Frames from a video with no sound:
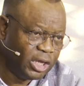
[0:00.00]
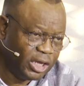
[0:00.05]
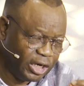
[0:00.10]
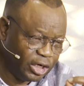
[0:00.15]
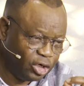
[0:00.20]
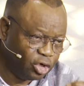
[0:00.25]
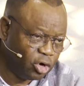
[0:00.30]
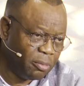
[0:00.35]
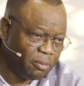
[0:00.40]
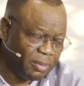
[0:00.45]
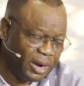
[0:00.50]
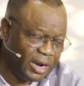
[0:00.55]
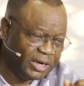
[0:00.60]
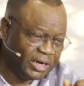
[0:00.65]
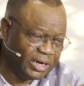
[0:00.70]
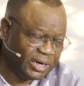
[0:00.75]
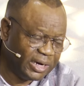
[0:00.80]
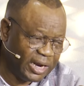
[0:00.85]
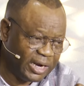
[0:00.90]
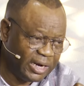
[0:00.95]
in your
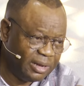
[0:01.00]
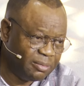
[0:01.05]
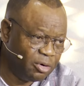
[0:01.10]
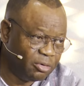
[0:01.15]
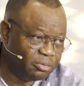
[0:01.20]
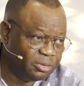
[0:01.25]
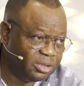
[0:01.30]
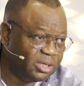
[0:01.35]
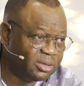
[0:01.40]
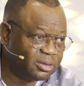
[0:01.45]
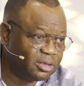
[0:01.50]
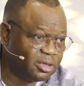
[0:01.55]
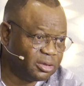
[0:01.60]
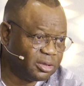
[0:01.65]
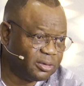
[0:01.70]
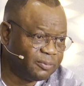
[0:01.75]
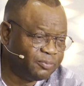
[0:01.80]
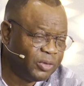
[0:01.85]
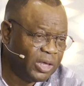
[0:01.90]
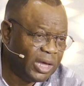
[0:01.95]
mind in the name of
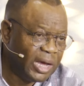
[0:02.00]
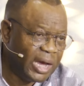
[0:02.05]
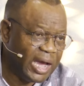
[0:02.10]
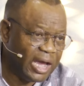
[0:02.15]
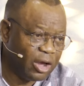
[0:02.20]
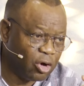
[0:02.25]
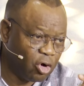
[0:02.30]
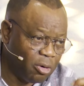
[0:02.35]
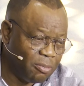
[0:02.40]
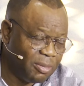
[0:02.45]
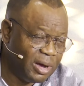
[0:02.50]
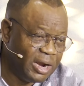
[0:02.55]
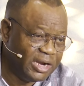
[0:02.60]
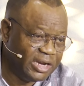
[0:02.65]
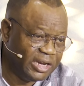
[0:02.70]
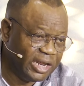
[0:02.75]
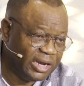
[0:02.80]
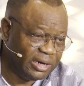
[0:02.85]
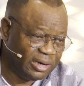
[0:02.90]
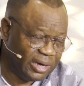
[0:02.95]
Jesus. I
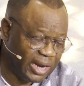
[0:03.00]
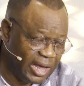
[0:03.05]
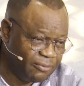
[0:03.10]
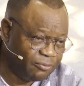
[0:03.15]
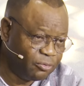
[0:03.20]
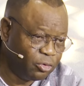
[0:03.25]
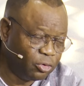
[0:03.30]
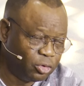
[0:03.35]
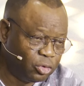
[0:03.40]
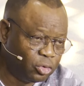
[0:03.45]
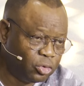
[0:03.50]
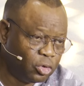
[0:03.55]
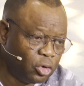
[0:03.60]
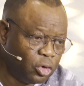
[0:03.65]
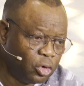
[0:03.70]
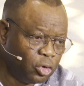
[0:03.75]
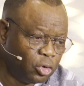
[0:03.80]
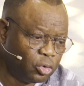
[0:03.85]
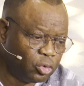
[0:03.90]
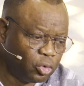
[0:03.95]
command the devil
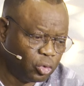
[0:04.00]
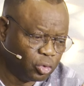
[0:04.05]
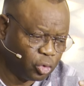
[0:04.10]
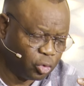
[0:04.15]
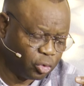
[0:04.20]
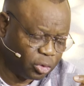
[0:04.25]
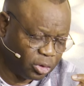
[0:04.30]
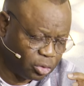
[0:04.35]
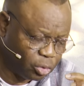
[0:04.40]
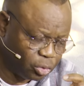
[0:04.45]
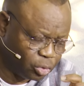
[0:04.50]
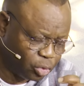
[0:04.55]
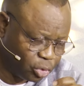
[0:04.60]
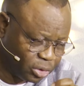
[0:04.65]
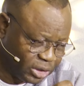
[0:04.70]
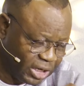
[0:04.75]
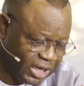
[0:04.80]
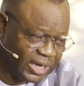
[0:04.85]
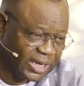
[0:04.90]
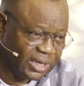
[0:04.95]
to, to, to,
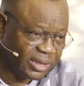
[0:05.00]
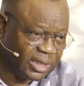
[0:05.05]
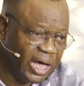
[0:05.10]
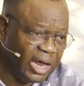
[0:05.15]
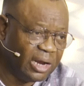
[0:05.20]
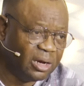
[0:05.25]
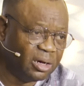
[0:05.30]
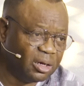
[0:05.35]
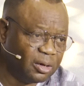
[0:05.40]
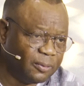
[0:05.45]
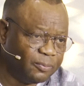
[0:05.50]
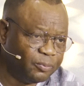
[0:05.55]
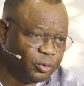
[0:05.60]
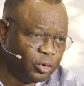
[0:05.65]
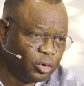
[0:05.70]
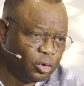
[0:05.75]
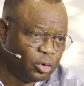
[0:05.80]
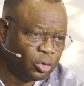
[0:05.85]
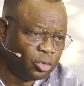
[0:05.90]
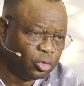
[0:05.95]
to take his hand,
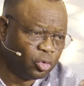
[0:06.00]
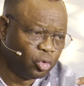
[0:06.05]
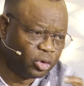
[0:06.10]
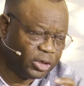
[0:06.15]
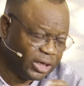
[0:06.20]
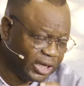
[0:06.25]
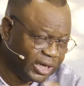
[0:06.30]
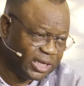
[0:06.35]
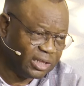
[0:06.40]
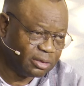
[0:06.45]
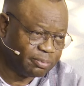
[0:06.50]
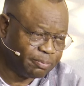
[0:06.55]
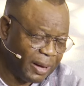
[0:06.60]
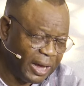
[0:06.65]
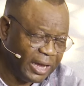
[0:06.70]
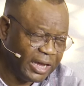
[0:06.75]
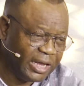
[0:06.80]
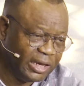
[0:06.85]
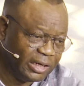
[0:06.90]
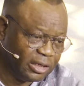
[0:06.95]
to take his
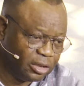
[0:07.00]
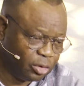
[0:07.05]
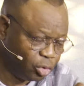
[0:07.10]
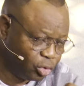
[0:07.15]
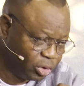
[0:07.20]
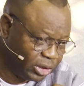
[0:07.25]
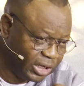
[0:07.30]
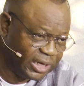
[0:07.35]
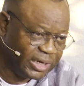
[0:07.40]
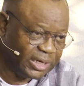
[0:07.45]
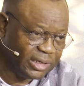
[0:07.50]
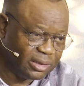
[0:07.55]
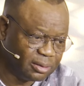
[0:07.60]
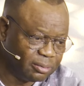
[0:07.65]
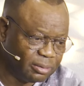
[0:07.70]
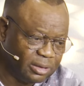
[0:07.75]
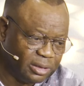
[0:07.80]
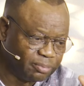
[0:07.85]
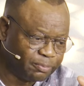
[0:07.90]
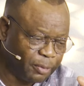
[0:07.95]
package, to take
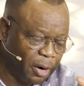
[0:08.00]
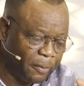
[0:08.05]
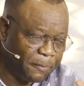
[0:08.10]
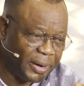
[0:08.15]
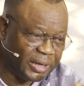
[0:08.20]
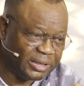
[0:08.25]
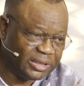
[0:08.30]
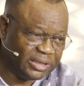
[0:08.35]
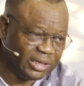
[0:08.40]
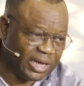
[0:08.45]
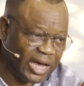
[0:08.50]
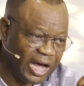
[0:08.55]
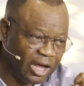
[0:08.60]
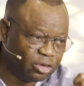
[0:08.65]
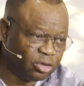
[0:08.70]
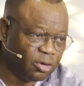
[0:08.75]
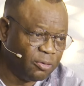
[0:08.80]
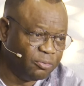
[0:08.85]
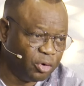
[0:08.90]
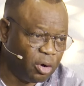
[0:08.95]
his, his property
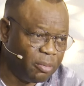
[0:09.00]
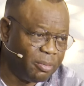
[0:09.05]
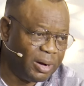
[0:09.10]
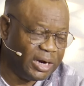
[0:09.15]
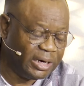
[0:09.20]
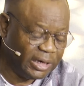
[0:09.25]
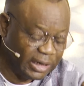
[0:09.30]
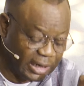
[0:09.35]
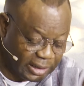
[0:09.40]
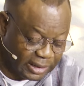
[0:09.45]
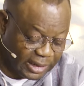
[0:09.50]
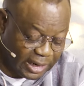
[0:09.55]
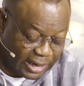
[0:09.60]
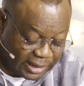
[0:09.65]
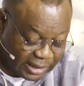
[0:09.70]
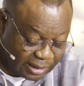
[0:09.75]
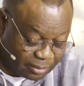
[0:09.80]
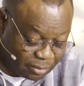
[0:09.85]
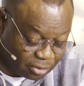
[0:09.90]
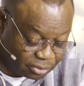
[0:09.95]
out of your mind in the
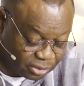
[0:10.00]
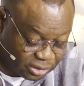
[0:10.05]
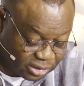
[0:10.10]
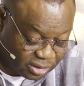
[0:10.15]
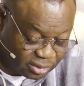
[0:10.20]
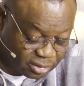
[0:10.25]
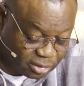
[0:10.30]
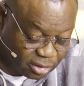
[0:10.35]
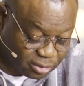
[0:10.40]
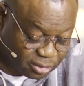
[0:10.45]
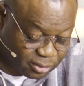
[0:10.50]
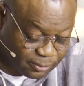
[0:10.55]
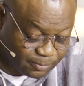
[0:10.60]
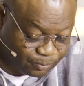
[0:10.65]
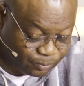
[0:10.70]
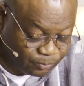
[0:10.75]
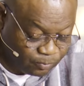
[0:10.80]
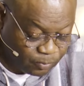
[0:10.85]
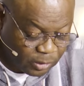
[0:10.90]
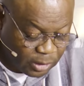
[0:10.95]
name of Jesus.
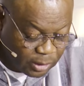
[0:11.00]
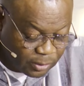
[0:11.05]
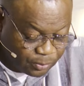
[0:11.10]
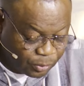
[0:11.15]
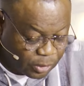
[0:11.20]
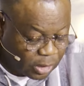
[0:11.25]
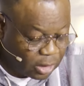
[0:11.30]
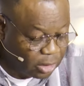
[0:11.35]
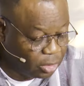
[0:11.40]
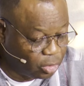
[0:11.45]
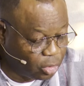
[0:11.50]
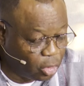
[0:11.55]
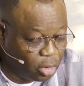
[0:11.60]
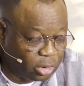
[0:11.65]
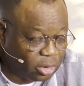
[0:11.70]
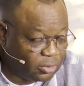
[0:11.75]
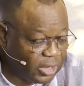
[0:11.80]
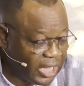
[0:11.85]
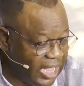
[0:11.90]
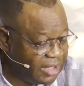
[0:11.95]

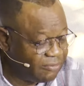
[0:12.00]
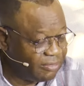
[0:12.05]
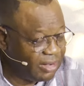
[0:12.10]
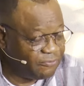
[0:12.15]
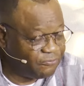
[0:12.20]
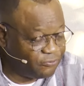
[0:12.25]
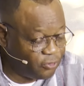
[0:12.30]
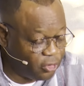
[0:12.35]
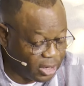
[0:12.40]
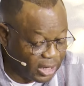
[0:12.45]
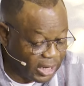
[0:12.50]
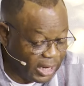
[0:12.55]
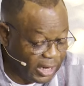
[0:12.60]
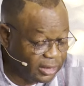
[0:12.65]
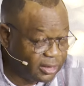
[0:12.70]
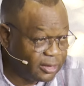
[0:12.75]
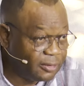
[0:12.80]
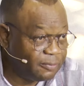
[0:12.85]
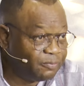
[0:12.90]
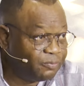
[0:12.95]
Don't ever
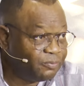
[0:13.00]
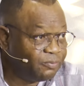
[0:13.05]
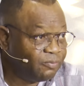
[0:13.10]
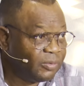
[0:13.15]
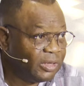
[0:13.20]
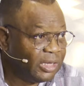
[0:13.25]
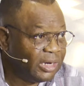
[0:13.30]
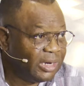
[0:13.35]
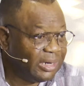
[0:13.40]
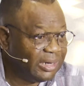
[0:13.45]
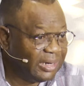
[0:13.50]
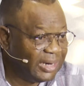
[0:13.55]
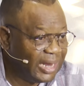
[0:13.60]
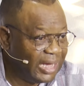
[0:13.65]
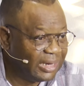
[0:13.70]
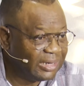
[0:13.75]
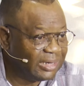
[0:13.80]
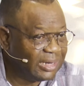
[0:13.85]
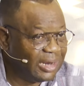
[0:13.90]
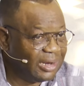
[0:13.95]
forget
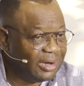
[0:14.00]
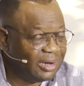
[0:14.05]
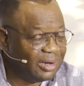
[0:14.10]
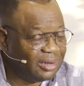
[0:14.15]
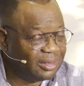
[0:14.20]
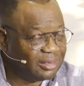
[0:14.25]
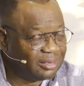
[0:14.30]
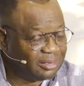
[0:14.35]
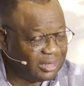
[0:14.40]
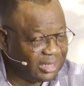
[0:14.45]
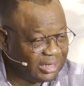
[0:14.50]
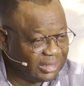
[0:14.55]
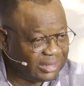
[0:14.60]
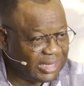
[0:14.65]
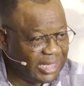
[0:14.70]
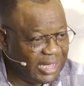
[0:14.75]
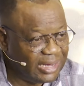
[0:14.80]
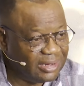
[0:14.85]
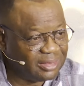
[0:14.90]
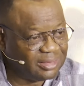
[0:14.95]
that
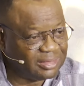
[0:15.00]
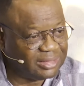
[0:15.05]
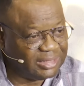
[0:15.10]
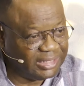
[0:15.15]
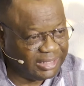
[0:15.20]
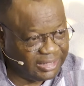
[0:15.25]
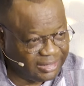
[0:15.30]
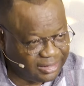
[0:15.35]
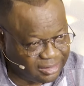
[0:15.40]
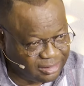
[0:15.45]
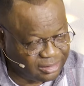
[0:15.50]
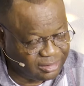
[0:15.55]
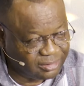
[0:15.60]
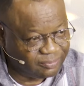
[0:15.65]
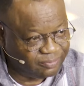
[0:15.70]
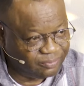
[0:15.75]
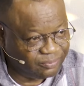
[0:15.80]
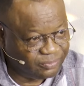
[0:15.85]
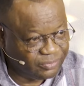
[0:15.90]
Satan steals.